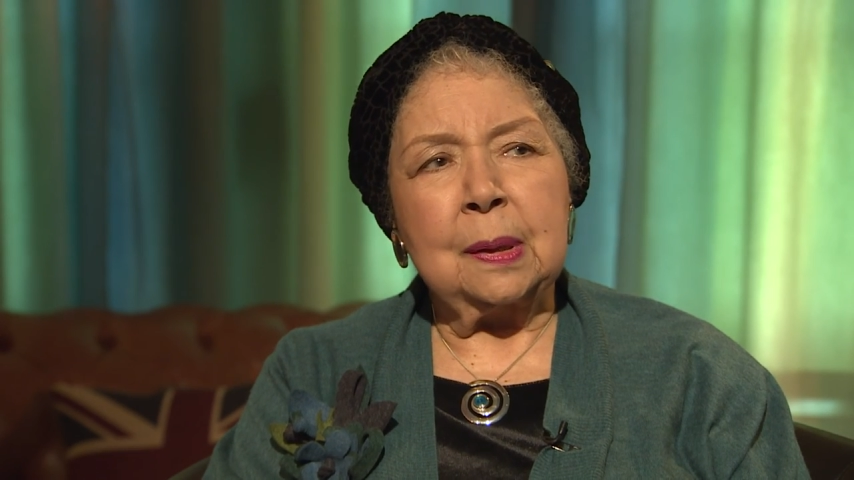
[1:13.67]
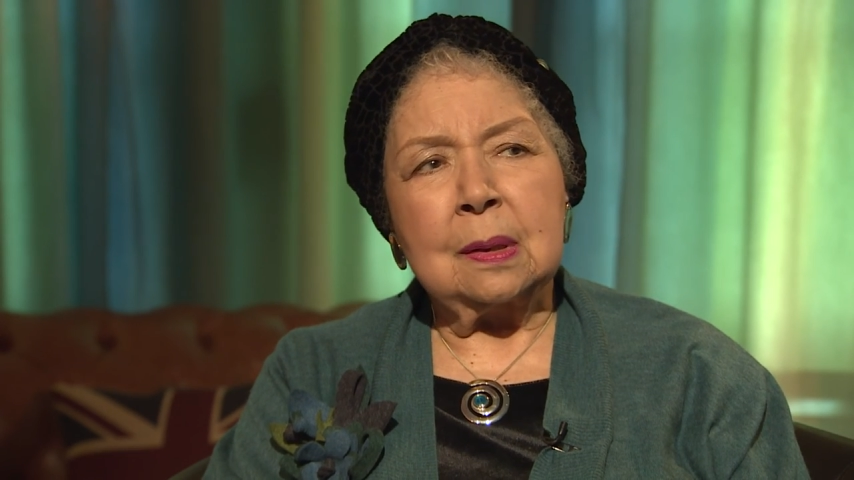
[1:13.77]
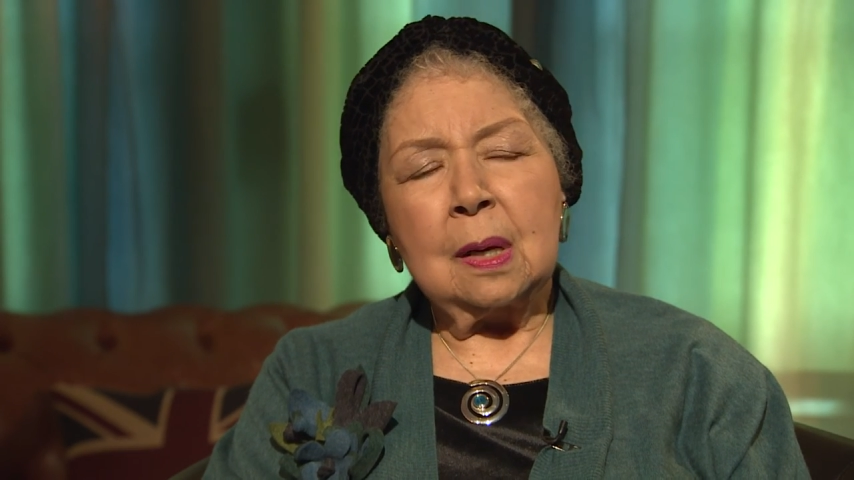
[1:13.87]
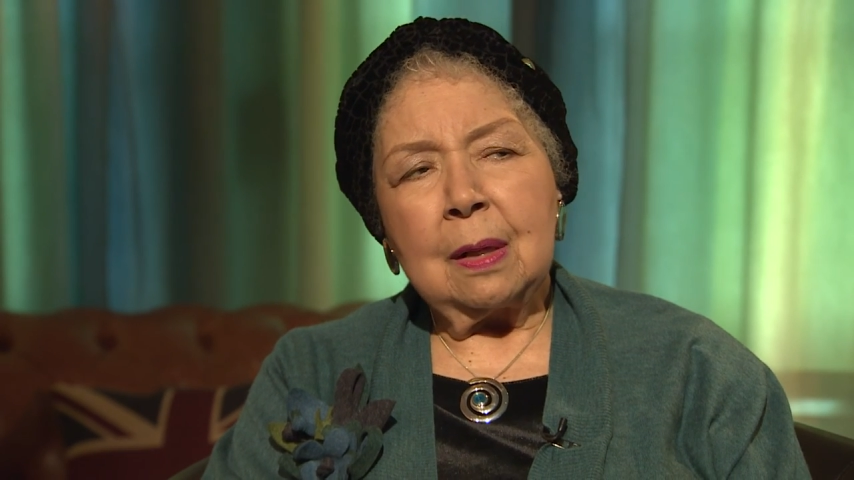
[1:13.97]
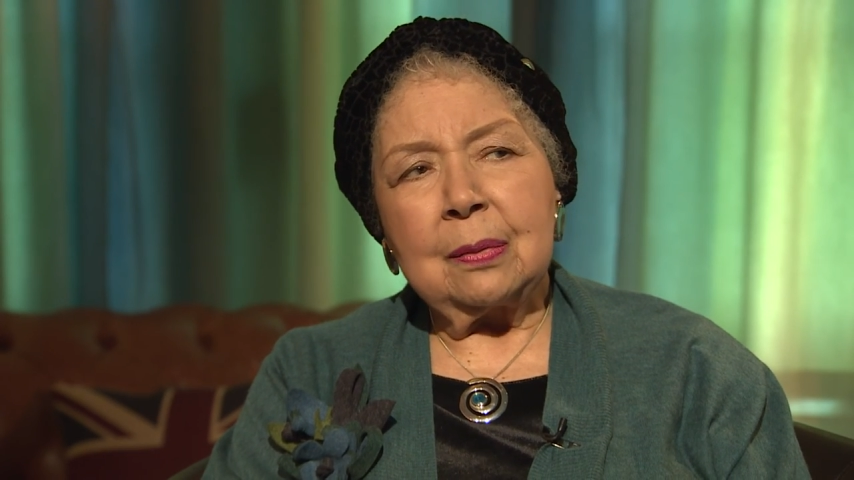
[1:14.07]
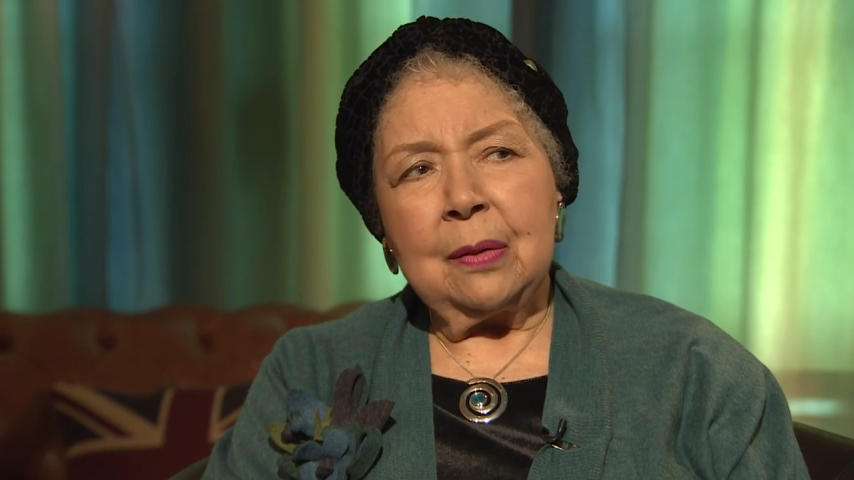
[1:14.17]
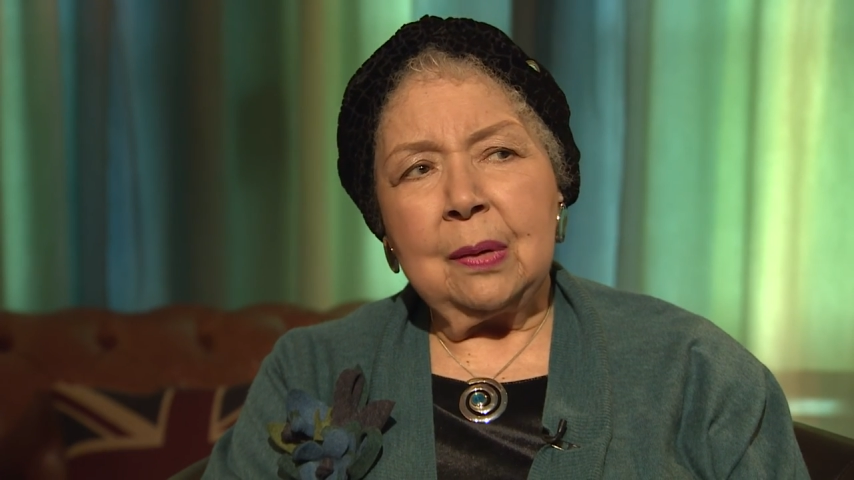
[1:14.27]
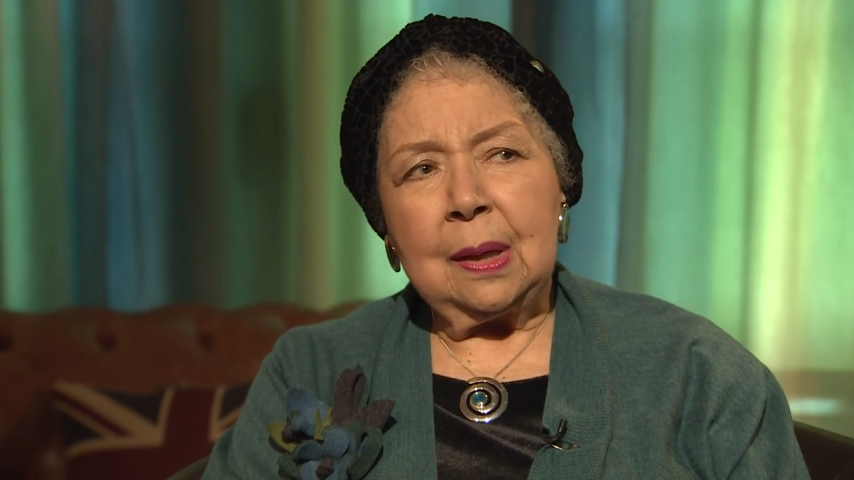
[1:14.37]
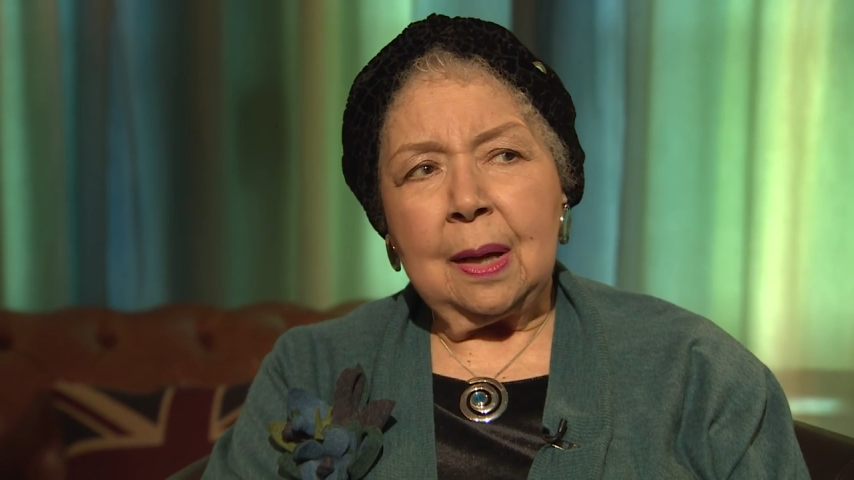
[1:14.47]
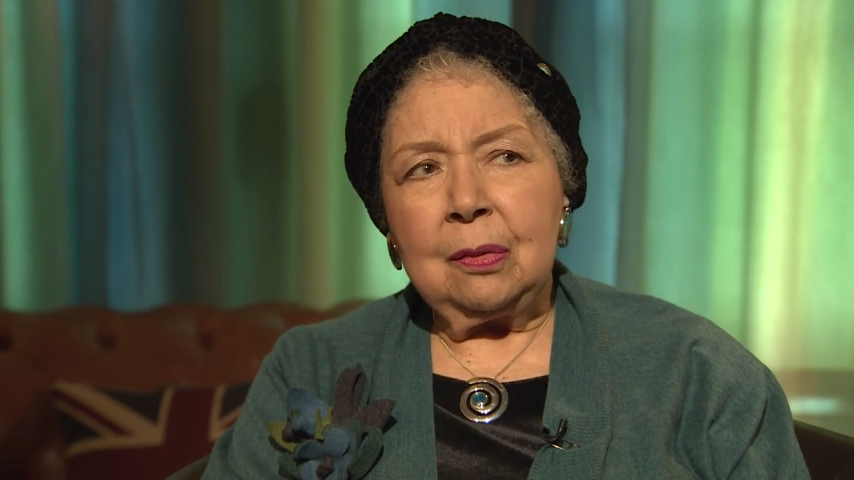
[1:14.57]
But there
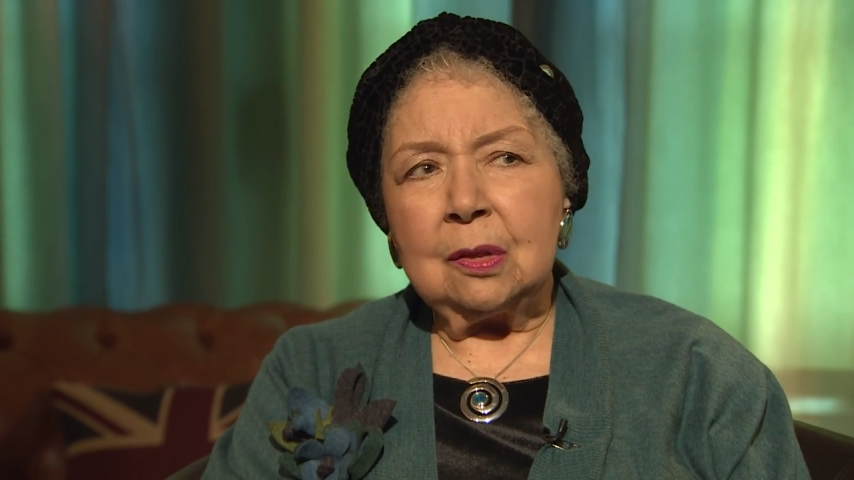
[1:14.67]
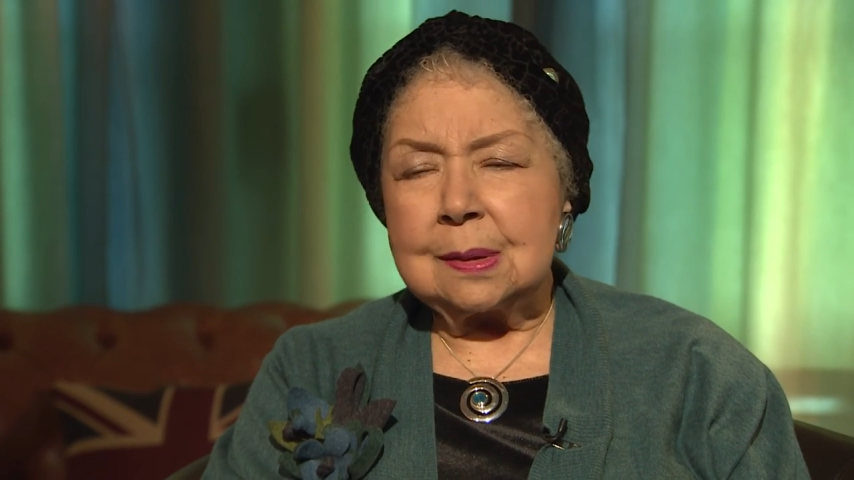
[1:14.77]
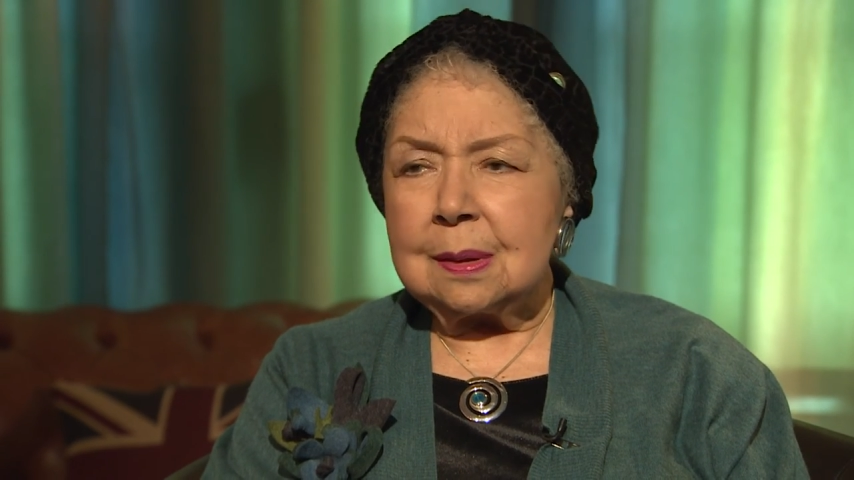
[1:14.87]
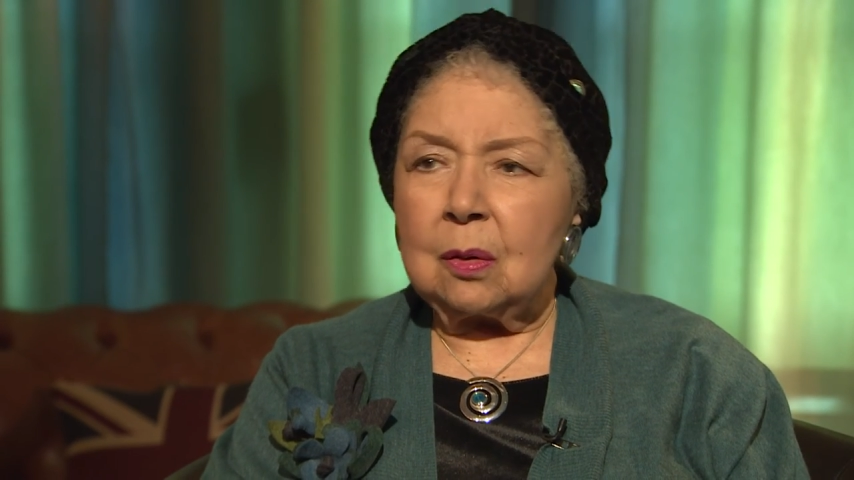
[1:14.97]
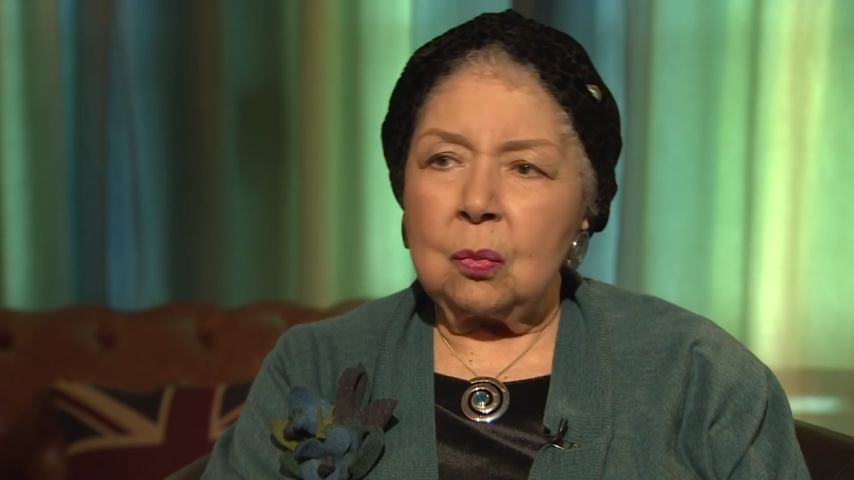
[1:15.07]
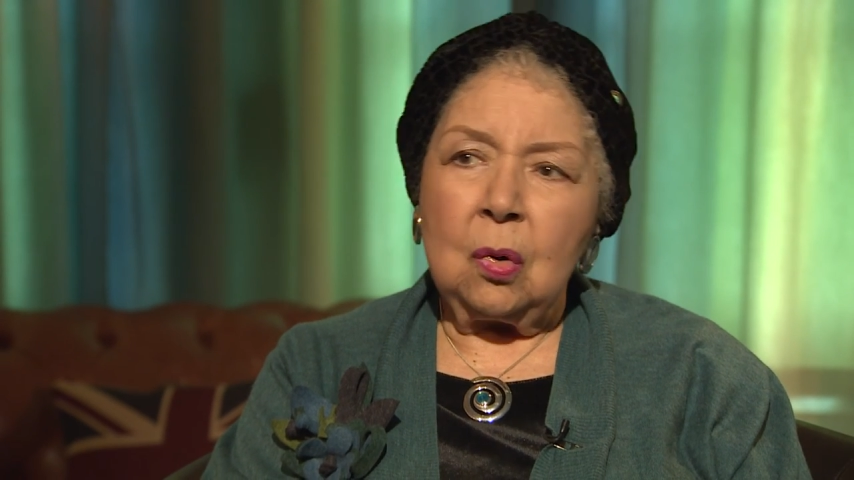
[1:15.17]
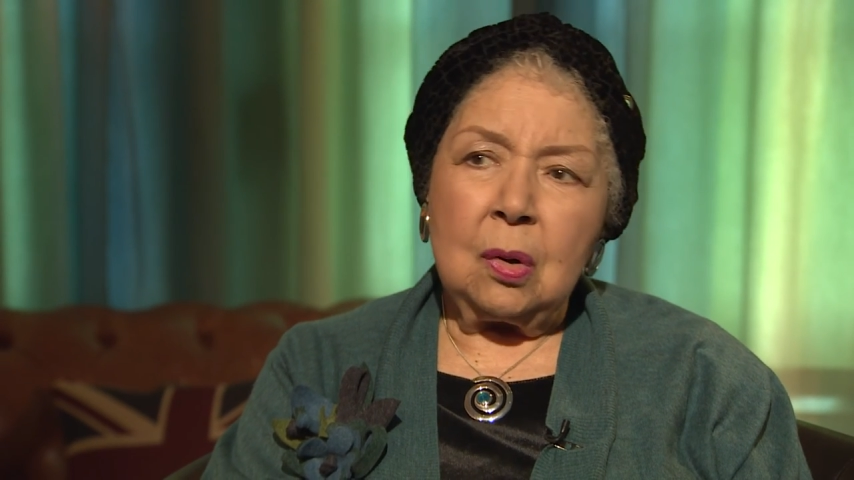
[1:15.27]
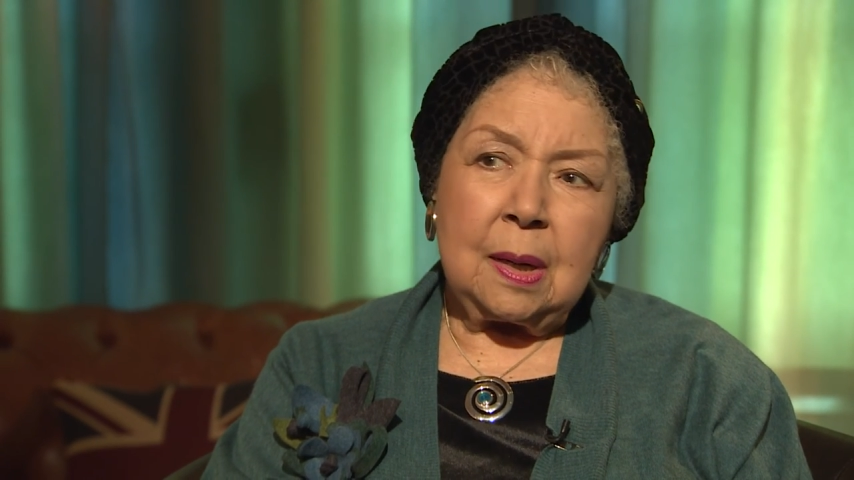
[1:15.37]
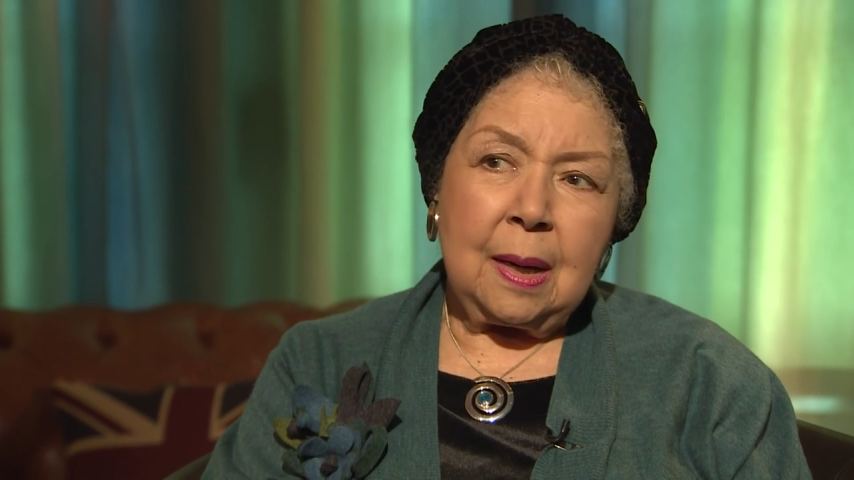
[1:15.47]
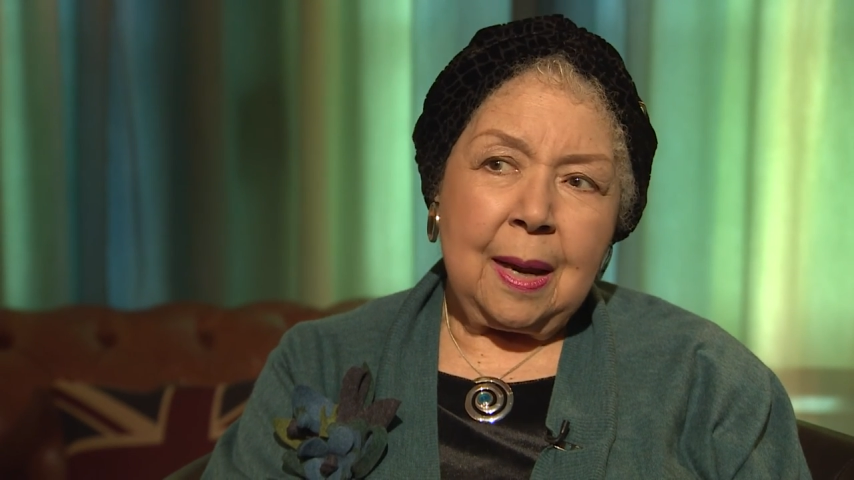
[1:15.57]
again, see, the
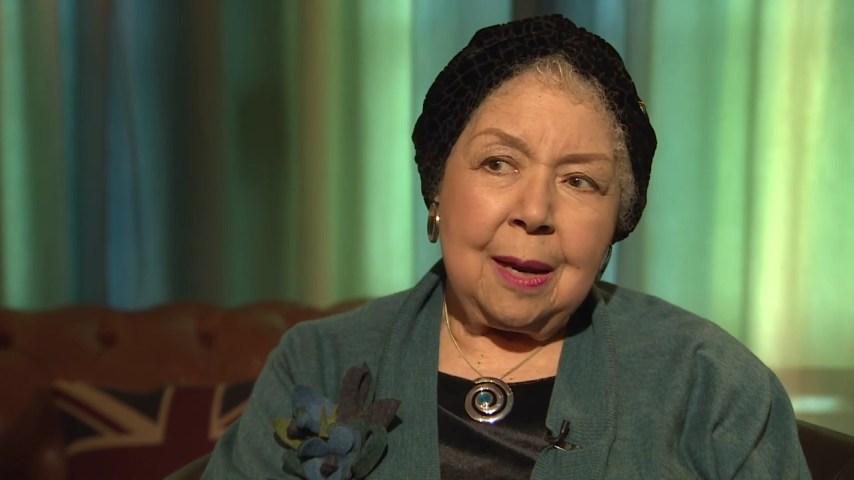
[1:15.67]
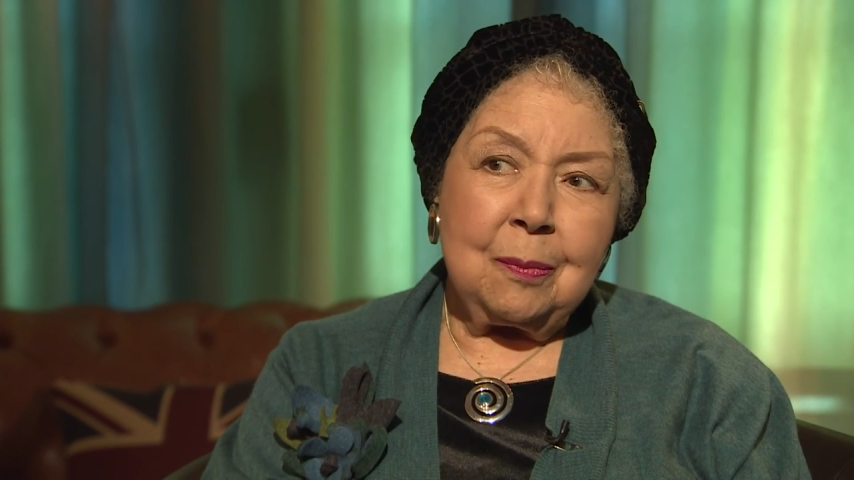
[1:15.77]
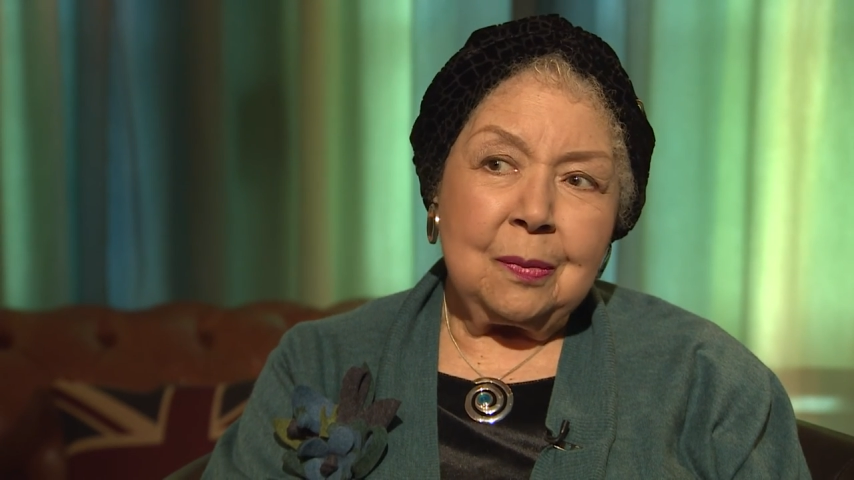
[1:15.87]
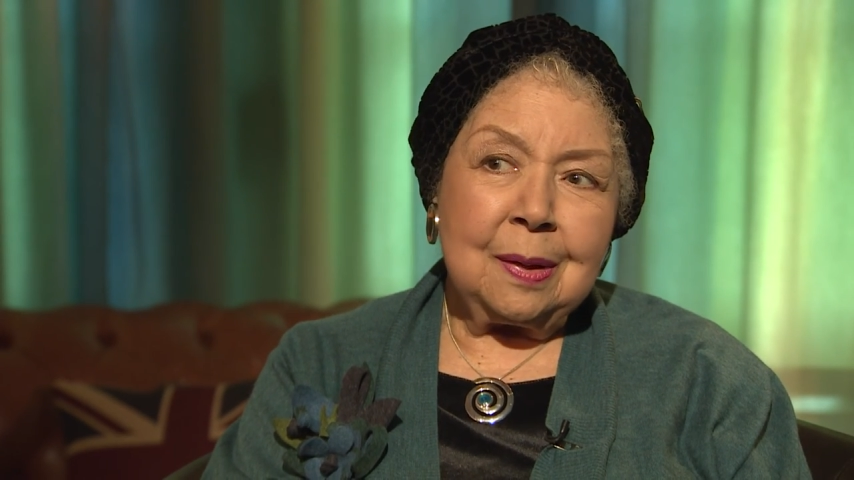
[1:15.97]
war came,